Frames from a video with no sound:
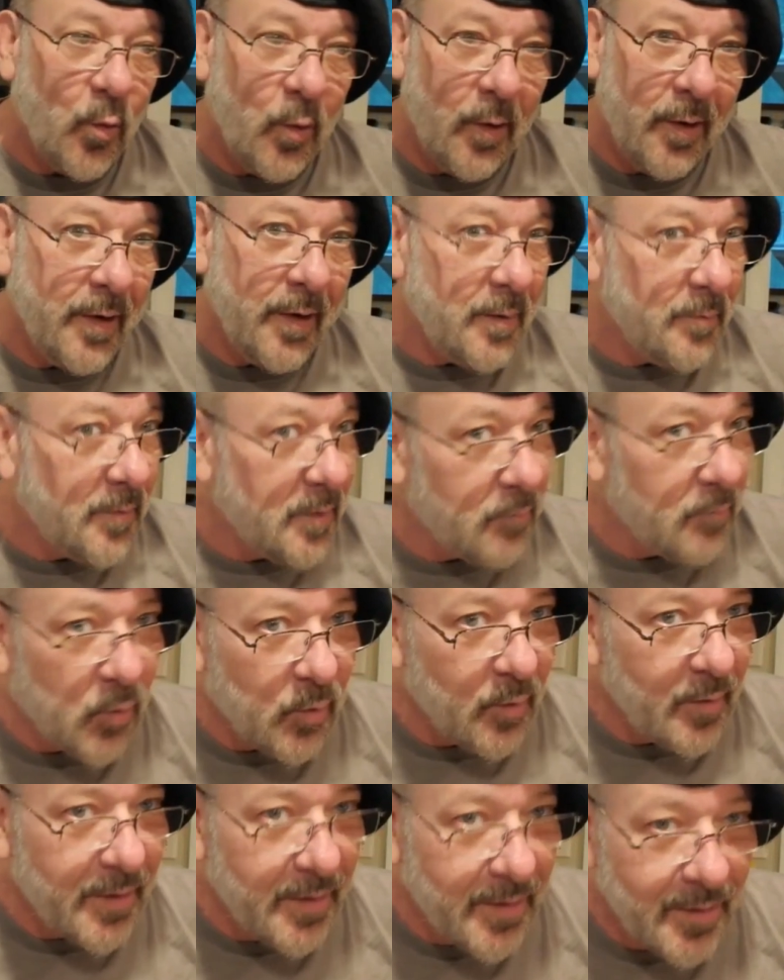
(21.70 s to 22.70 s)
Damon Moore
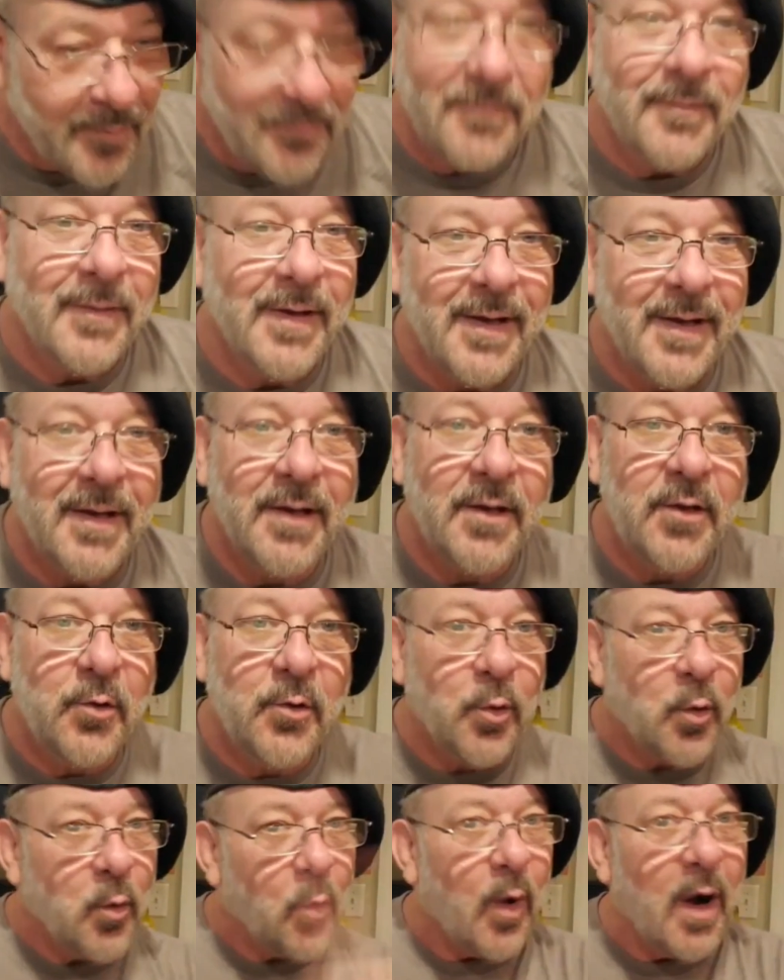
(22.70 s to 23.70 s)
here, and
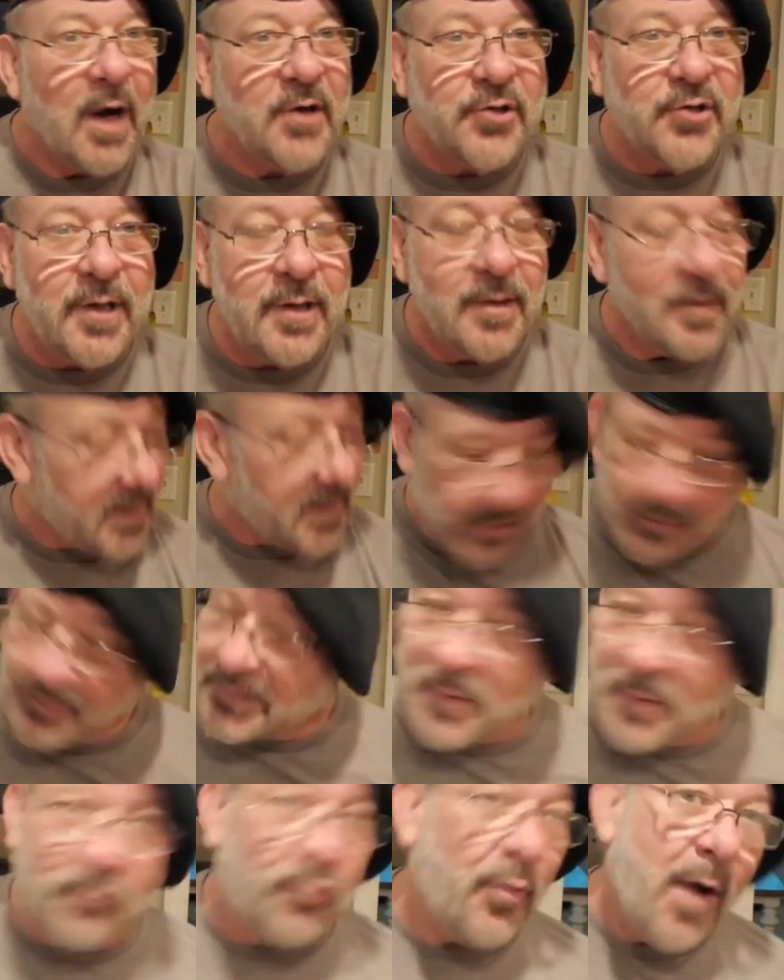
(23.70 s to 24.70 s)
you're watching the Kilted
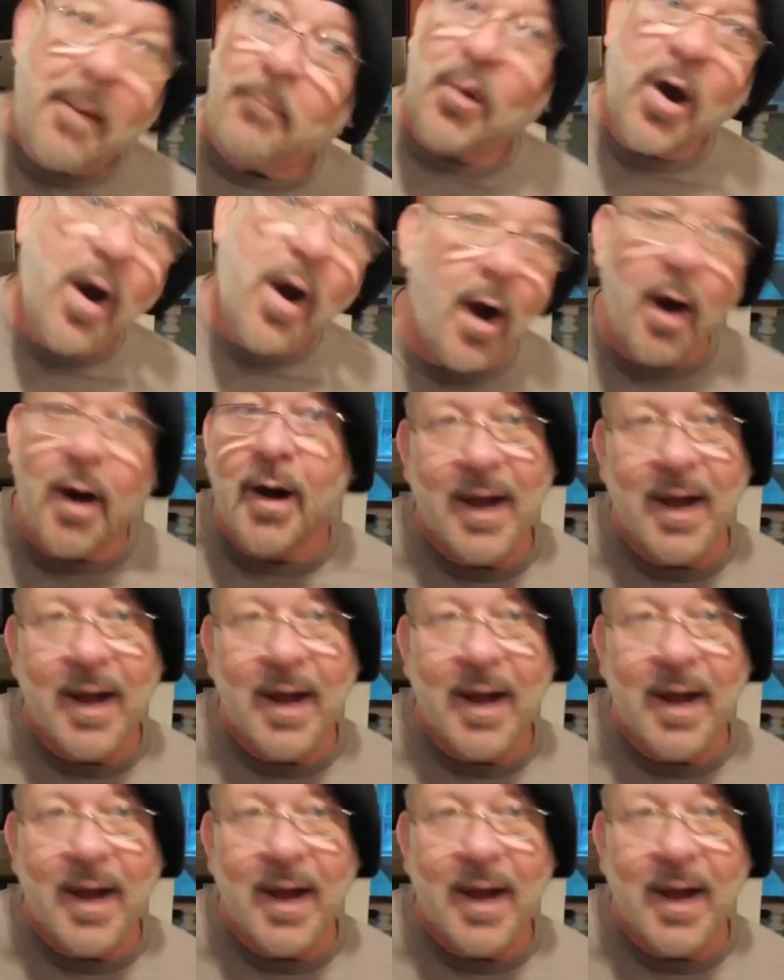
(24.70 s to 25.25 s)
Prepper.